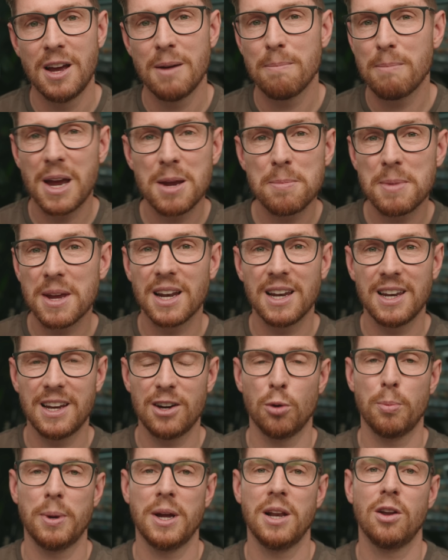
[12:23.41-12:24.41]
Maybe a
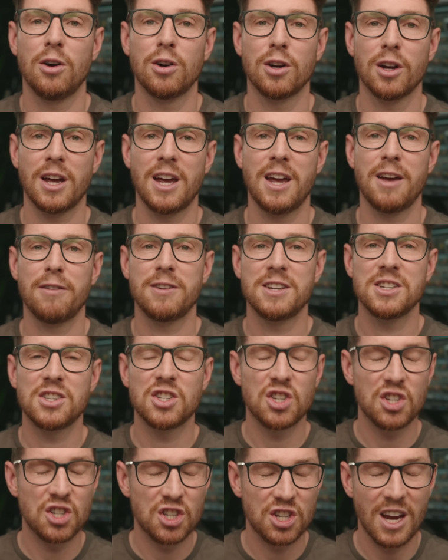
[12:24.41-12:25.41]
little bit longer if it's
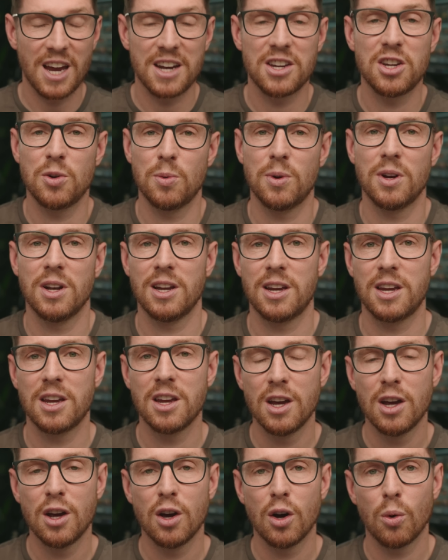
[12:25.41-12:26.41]
genuinely
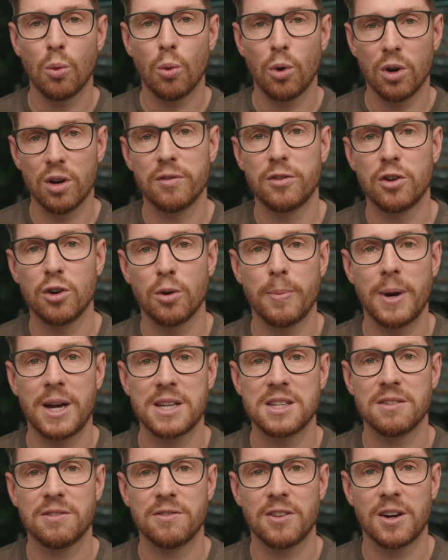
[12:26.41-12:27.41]
one of your
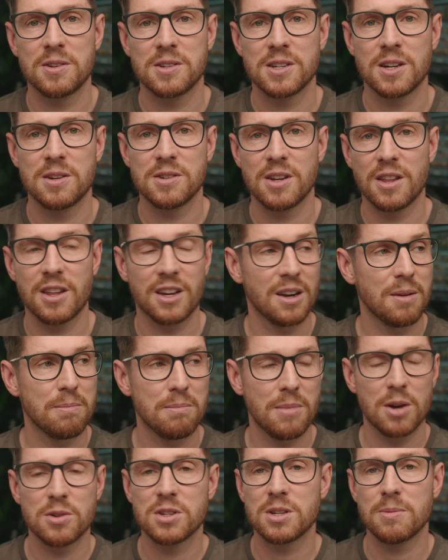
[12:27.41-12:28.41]
better photos. I think the
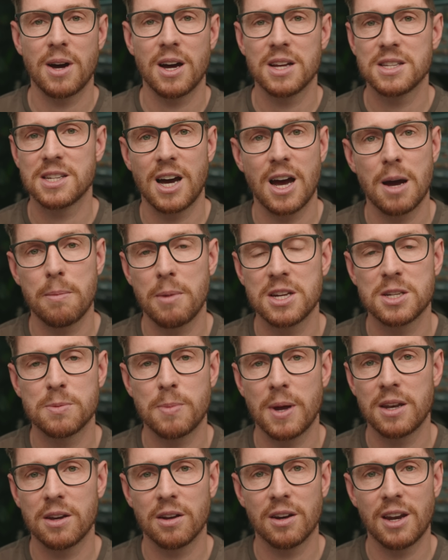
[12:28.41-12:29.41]
most amount of time I
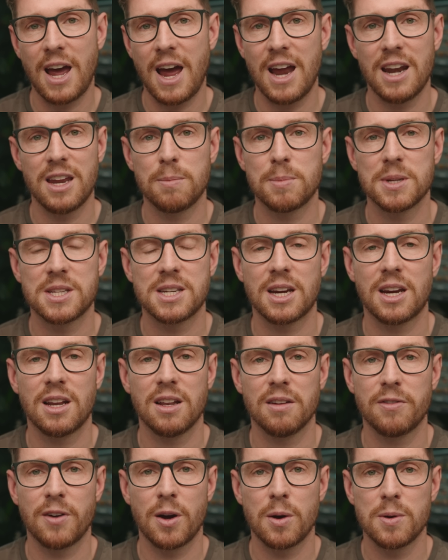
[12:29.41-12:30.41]
spend on any
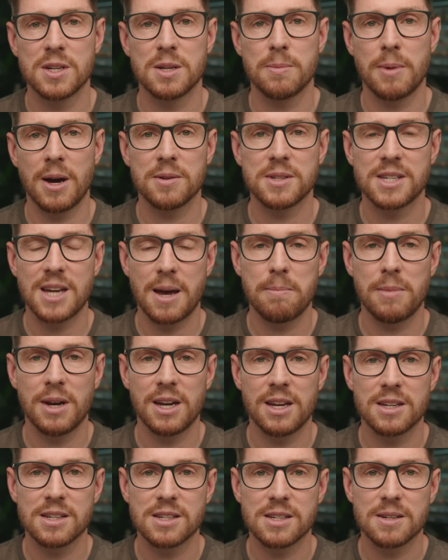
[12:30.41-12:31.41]
particular photo is about 10
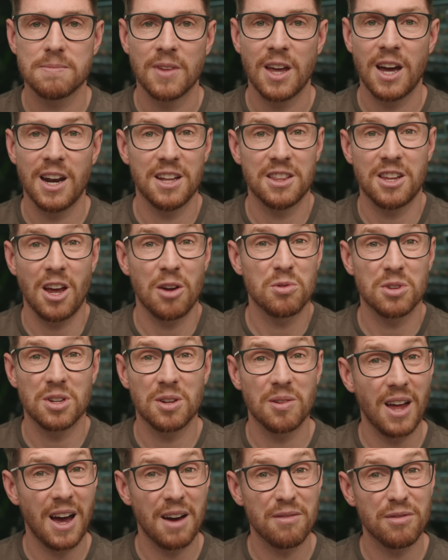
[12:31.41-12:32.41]
minutes, and I don't
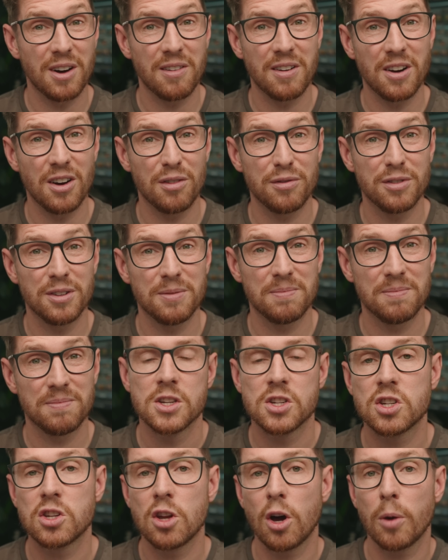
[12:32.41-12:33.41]
do that very often.
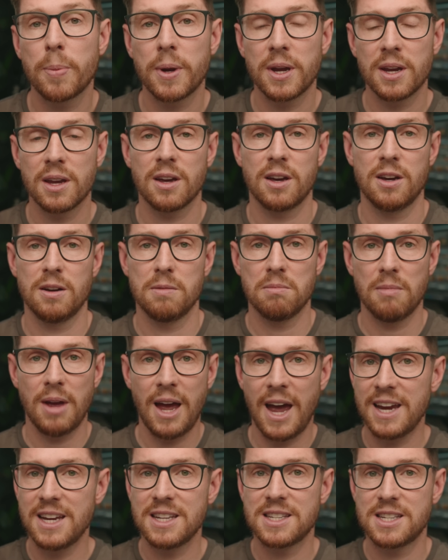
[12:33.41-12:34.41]
Stopping at
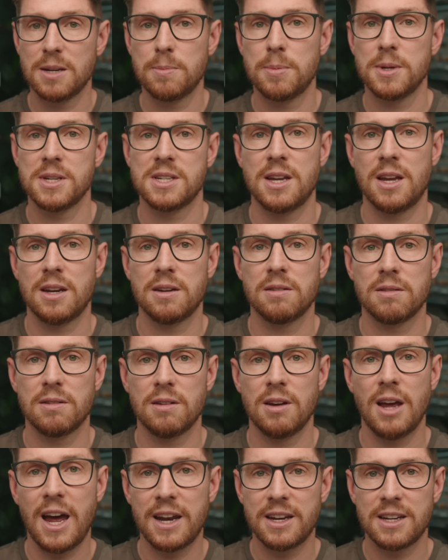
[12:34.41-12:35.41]
80%
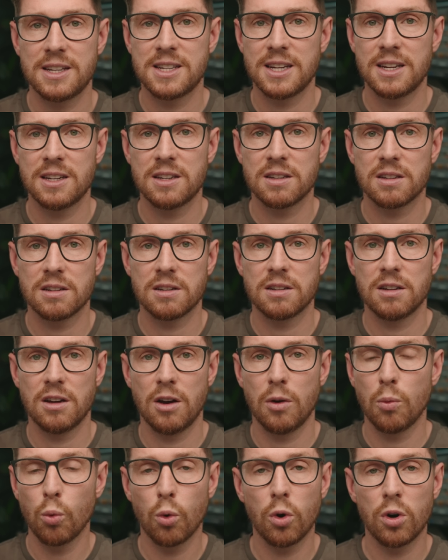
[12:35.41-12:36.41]
edited
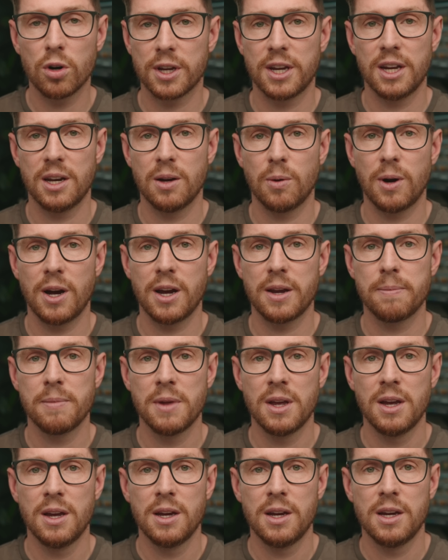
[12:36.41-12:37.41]
and walking away
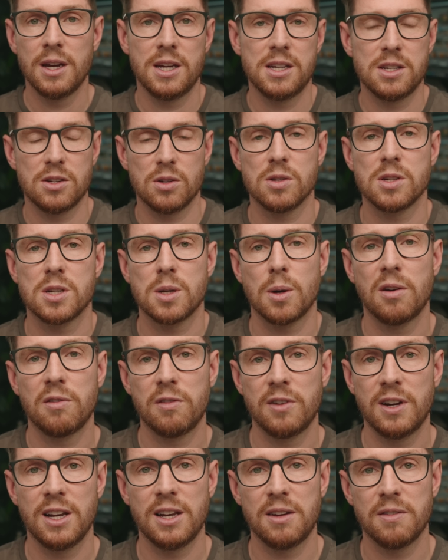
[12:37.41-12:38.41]
is also a
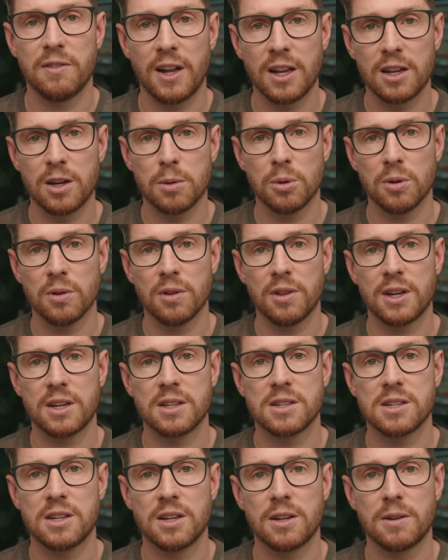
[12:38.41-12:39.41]
really valuable thing
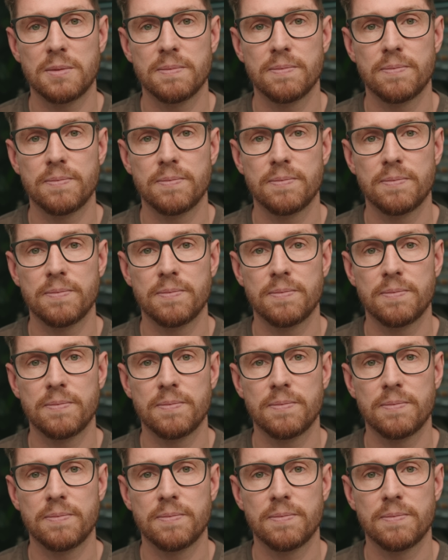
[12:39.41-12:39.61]
to do.